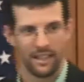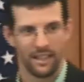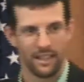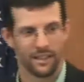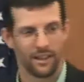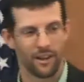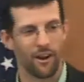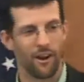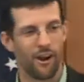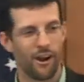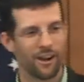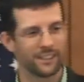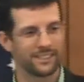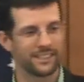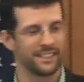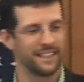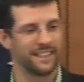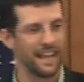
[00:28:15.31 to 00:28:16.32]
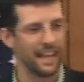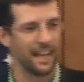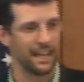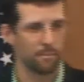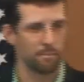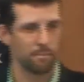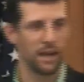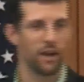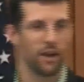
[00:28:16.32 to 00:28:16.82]
There are today in
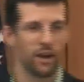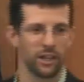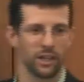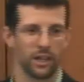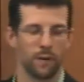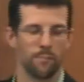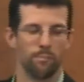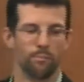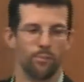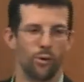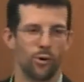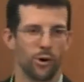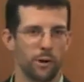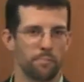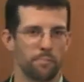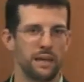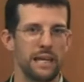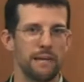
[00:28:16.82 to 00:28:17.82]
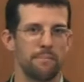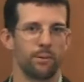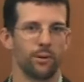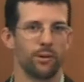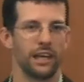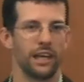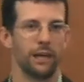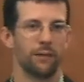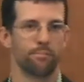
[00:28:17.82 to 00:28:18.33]
America more
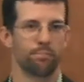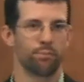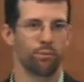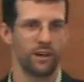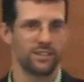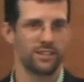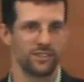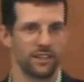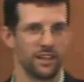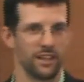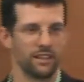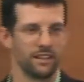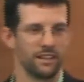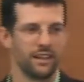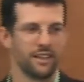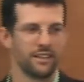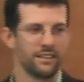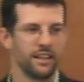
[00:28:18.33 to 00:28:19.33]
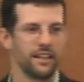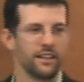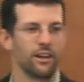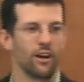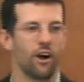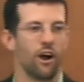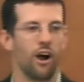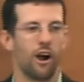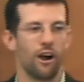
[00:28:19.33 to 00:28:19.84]
people in prison than
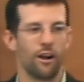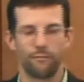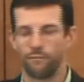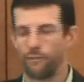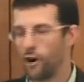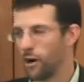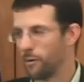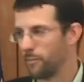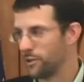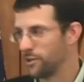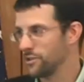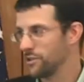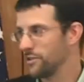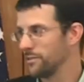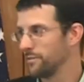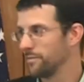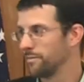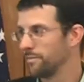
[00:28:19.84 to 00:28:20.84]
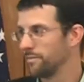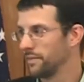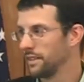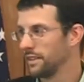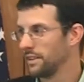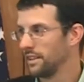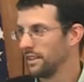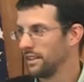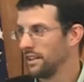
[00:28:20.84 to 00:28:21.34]
there are farmers.
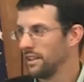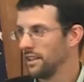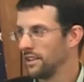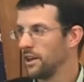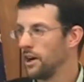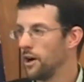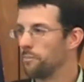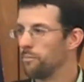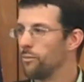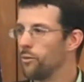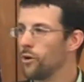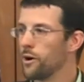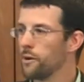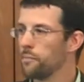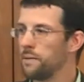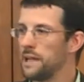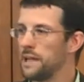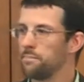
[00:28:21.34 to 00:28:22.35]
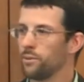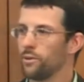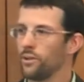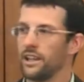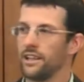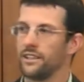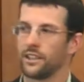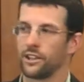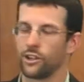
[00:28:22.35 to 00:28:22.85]
There are more people
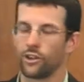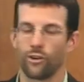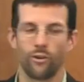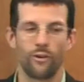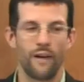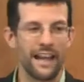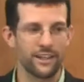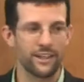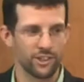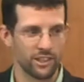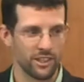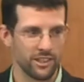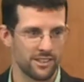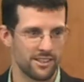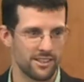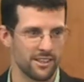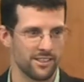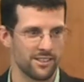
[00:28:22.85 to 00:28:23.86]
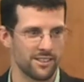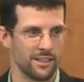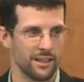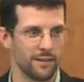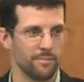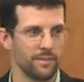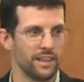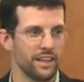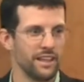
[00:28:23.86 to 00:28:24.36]
in the correction
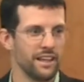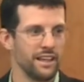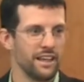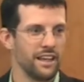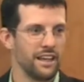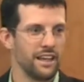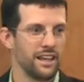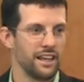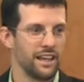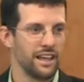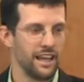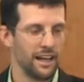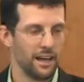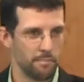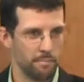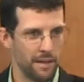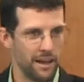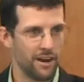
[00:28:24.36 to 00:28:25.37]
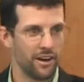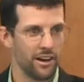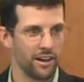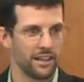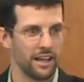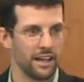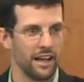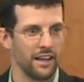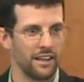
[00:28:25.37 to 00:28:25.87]
system in
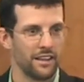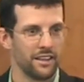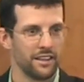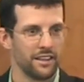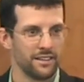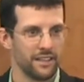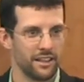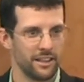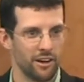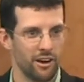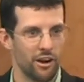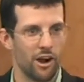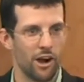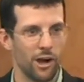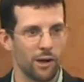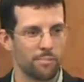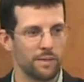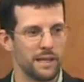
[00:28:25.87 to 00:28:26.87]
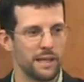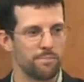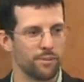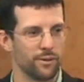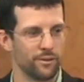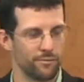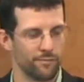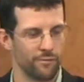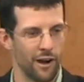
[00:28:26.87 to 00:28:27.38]
America than there are
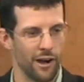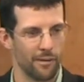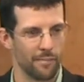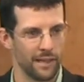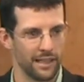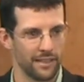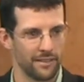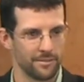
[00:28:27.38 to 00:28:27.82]
people farming.